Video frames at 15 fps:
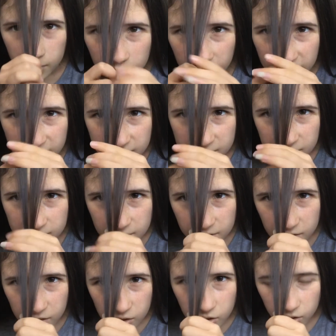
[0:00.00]
Okay, this
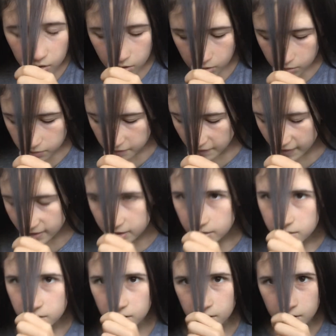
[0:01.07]
doesn't look
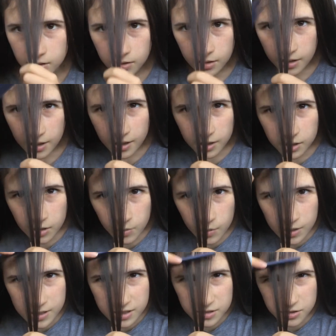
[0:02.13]
correct. You know
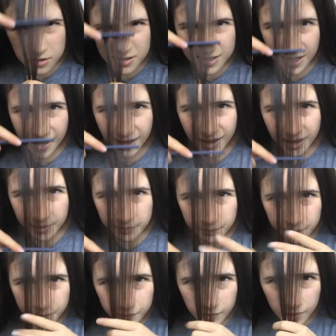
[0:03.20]
what? It's just hair.
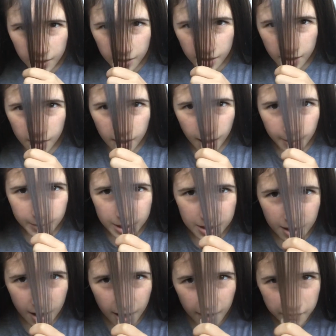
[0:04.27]
I mean,
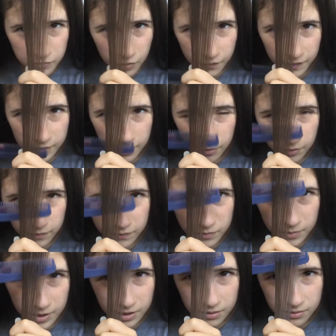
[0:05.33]
yeah, I have nothing going
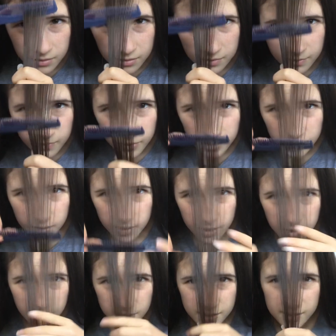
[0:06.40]
for me, but
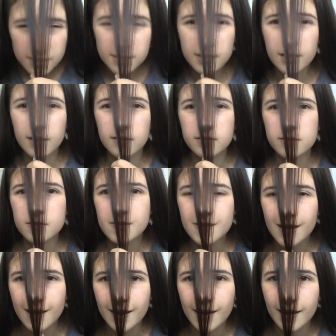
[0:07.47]
it's still
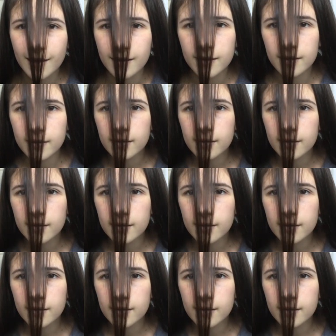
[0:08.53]
just hair.